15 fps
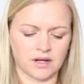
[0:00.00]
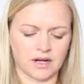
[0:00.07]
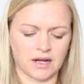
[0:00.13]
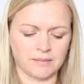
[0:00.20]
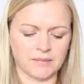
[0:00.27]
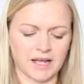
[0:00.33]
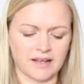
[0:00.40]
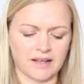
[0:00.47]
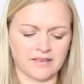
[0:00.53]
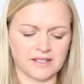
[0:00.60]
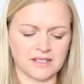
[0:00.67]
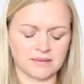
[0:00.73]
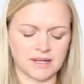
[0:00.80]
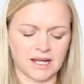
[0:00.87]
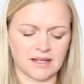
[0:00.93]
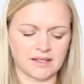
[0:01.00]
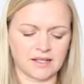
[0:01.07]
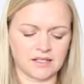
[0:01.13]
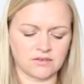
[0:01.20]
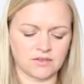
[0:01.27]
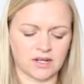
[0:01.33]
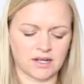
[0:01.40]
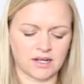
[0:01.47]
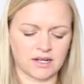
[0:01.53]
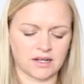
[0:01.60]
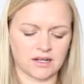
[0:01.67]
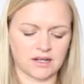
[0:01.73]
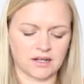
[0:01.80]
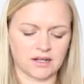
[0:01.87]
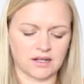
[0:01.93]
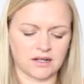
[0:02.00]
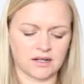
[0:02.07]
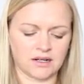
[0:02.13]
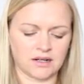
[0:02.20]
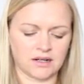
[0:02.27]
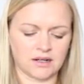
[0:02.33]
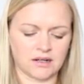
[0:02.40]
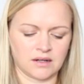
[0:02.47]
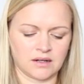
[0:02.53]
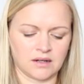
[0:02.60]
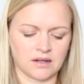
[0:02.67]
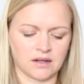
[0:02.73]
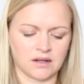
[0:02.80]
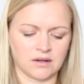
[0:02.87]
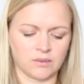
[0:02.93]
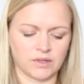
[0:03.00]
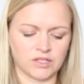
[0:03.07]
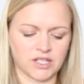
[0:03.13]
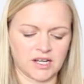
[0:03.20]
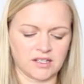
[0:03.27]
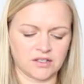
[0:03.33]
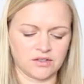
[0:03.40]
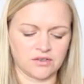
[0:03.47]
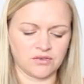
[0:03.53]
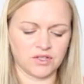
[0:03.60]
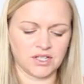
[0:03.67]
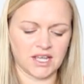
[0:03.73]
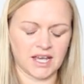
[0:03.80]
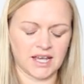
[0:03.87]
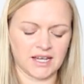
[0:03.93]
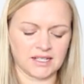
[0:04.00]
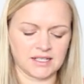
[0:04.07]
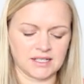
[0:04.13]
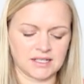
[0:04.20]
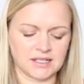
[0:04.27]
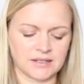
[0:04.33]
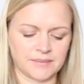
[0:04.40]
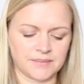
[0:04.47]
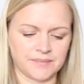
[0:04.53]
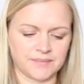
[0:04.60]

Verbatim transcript: I'm getting this, I'm getting this right. We're changing through the gears.